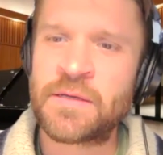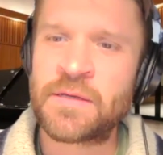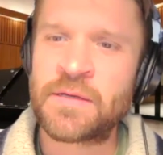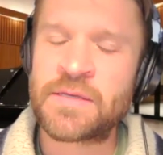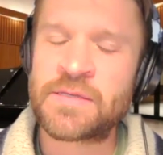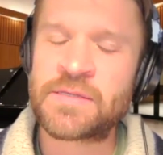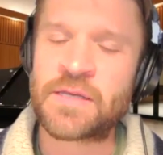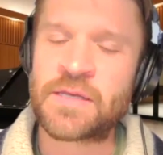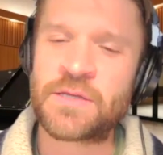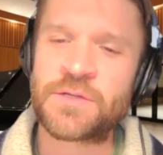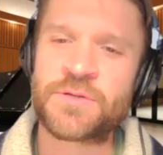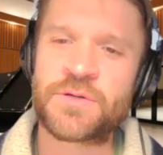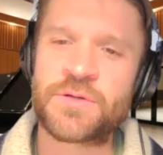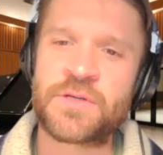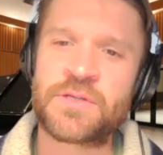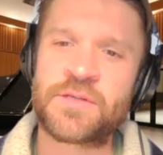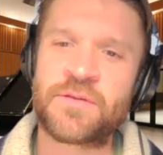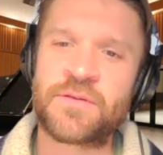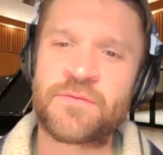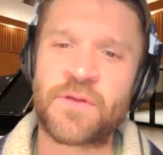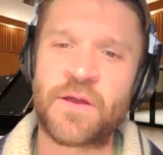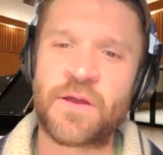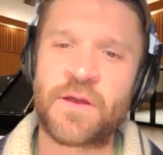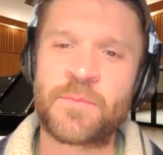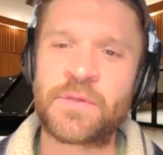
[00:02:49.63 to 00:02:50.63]
centuries,
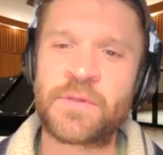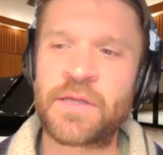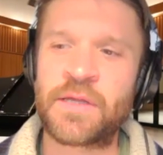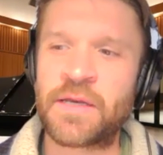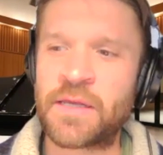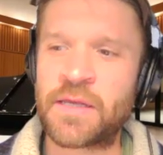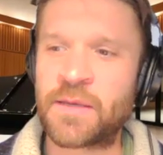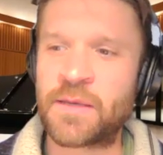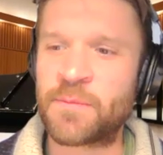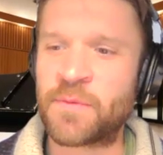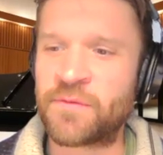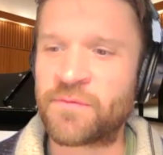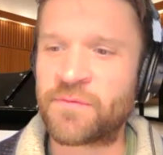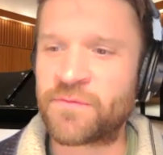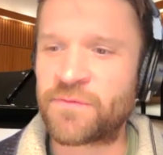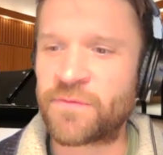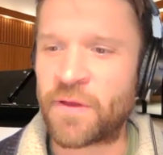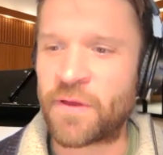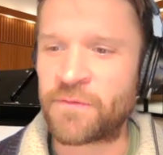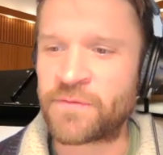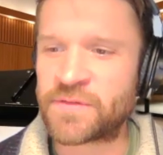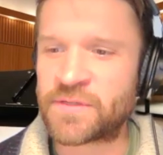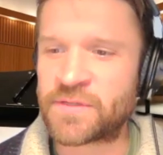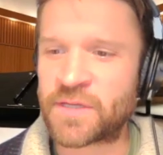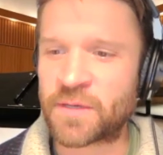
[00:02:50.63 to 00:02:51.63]
if not millennium,
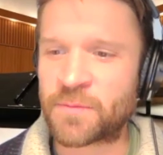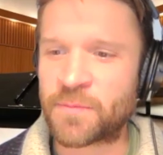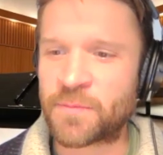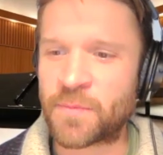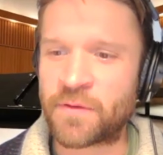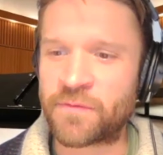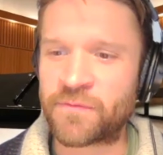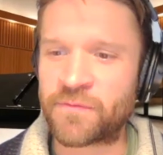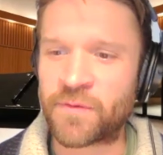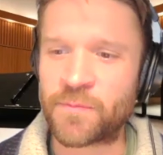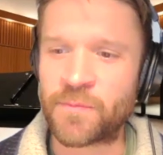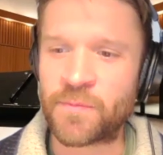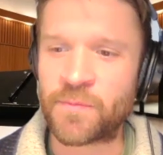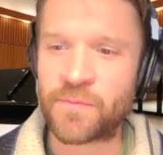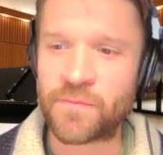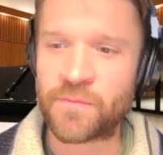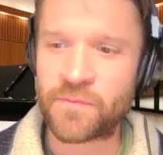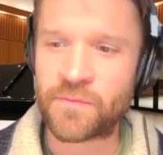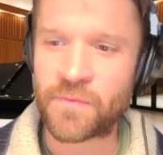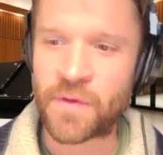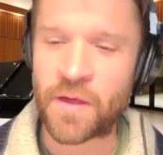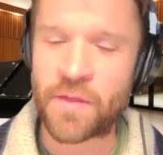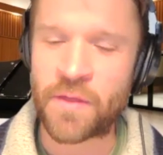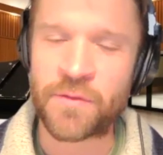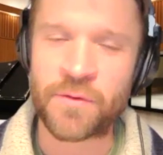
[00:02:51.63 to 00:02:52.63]
of stigma from
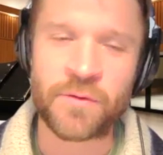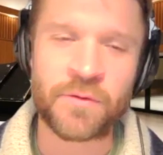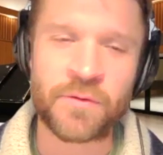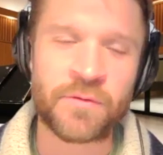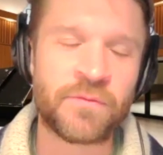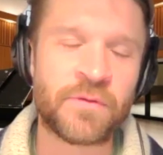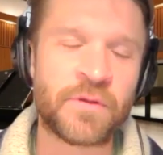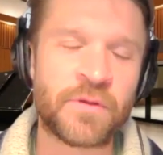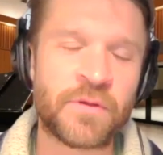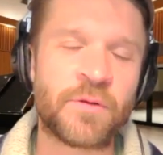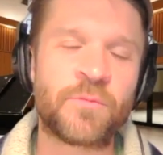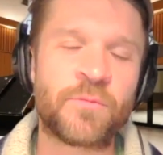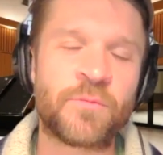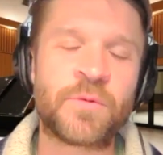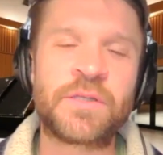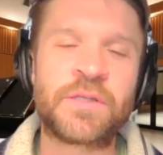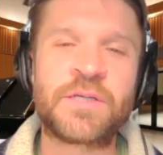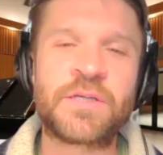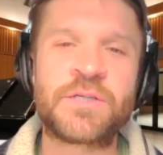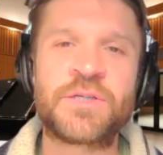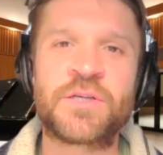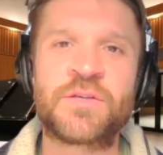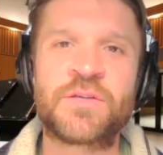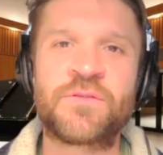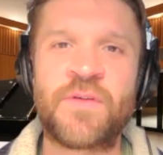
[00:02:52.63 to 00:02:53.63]
other
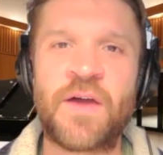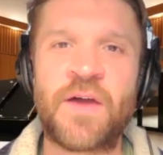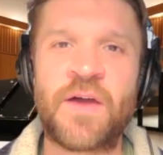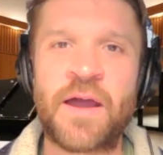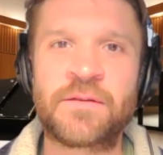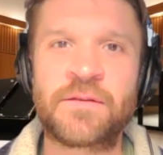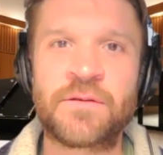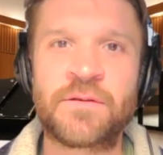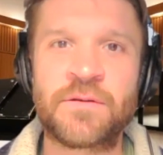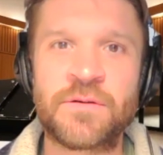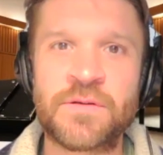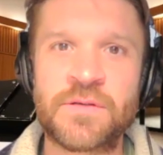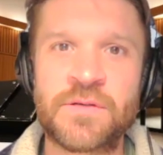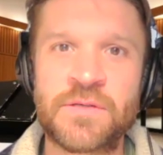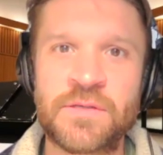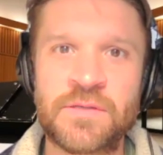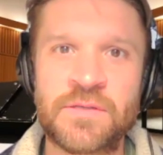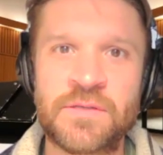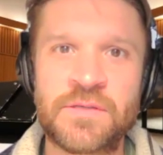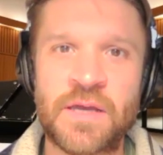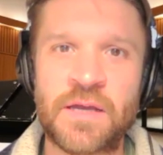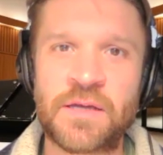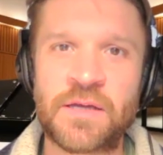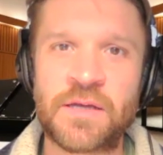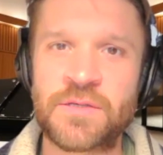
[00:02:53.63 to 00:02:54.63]
religious factors and
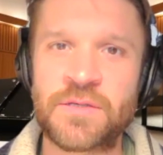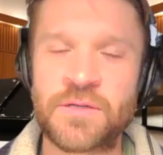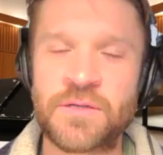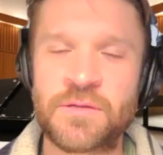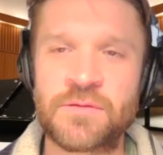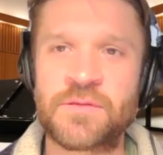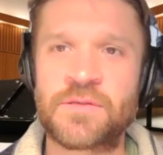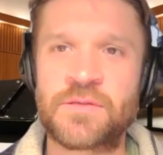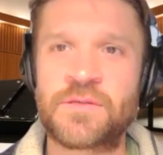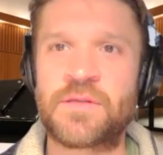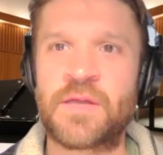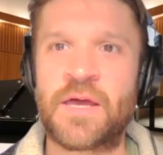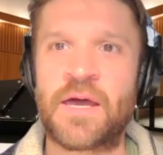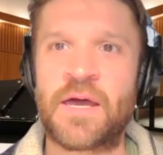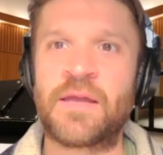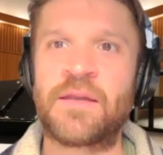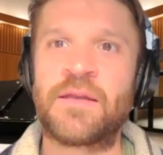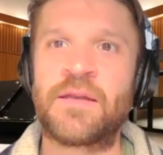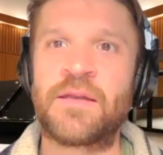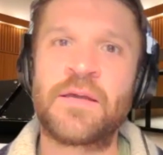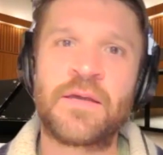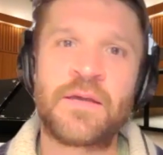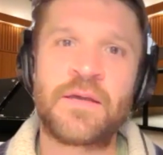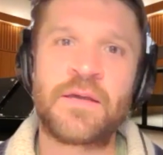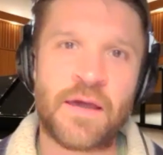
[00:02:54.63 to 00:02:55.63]
sections that
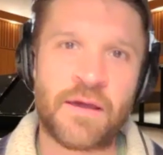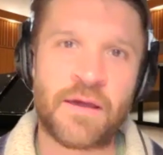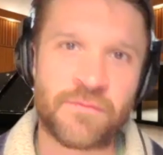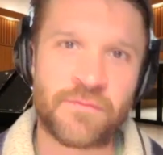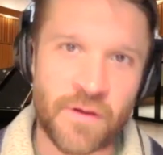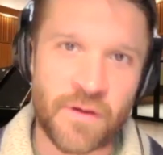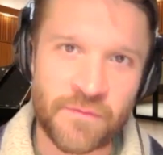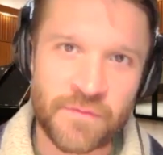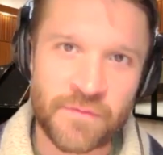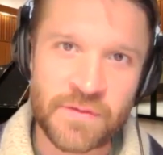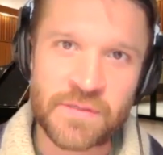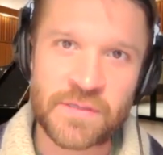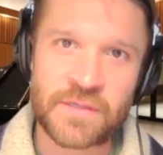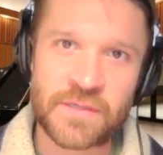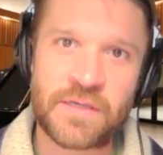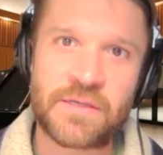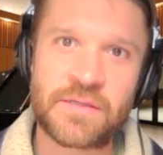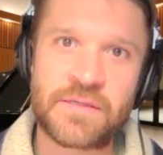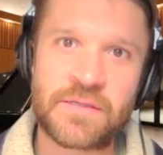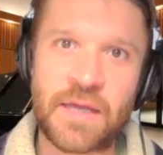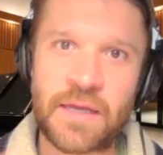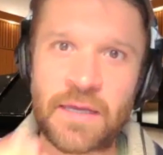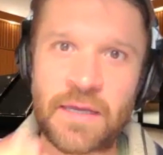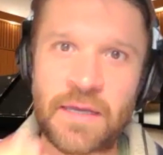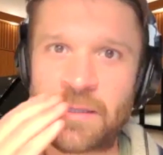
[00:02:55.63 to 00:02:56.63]
have obviously
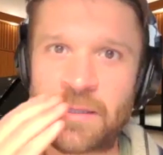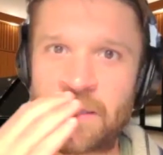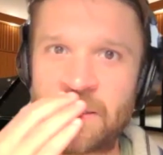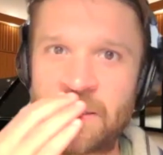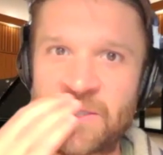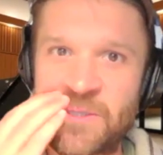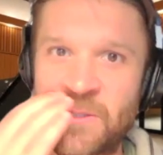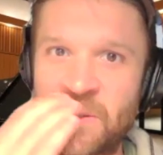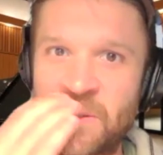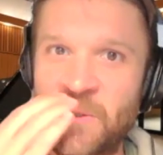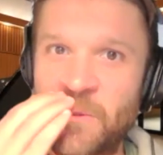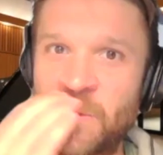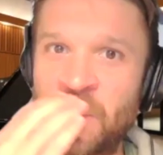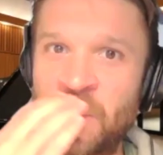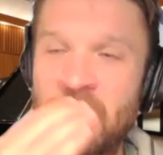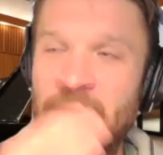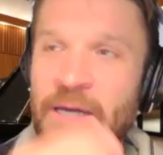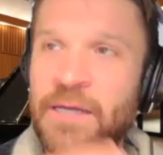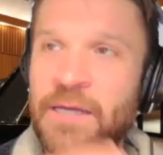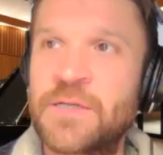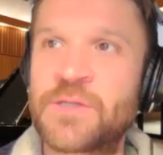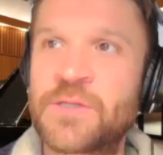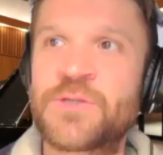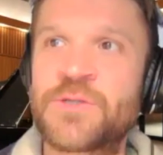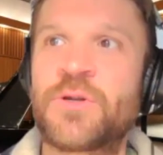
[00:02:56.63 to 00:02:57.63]
taken this to
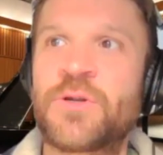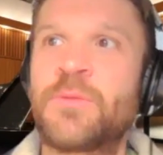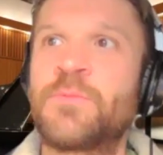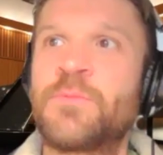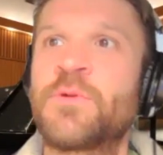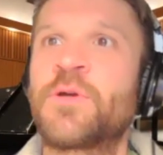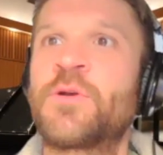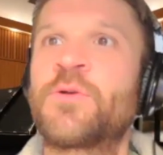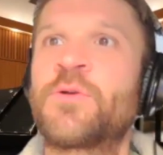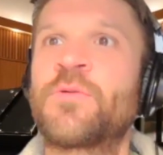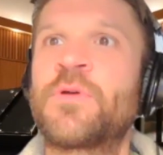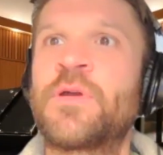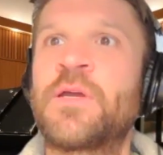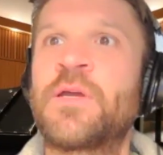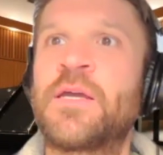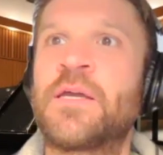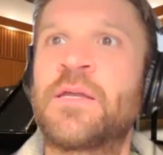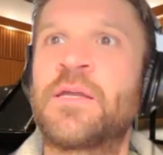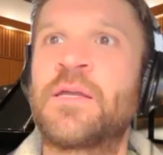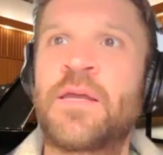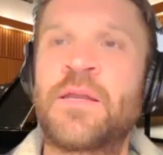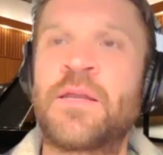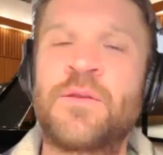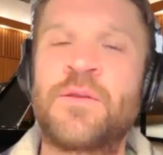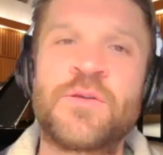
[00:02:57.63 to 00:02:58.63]
an extreme degree
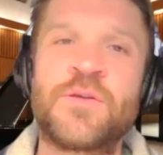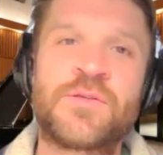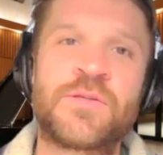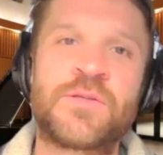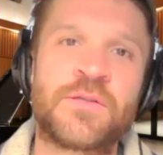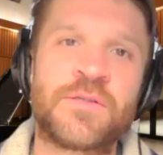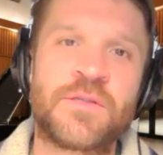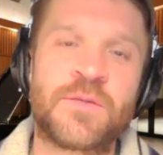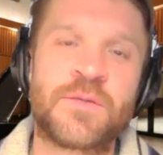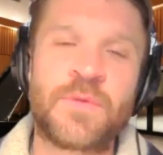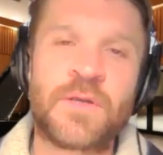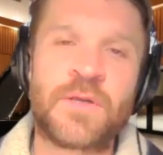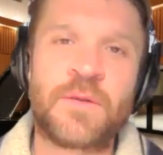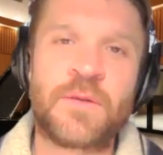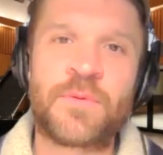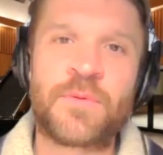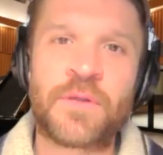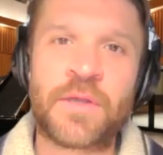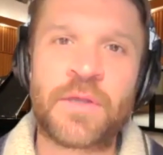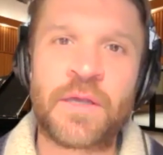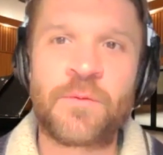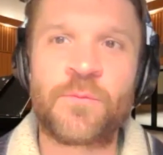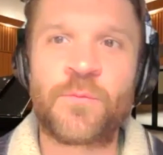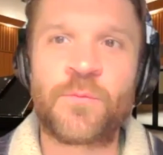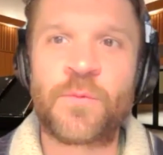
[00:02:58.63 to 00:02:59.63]
and used it to
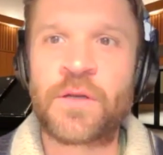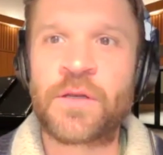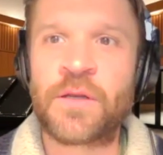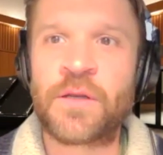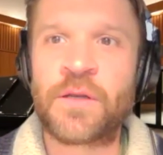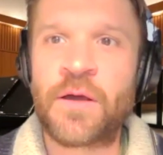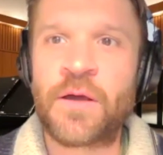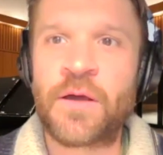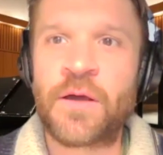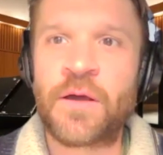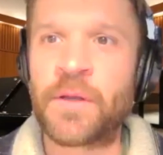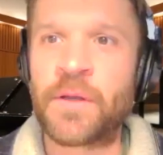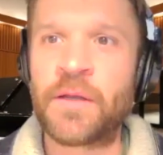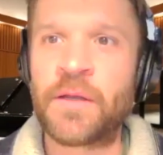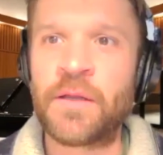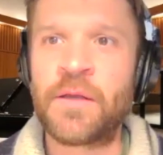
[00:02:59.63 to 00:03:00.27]
manipulate and whatnot. But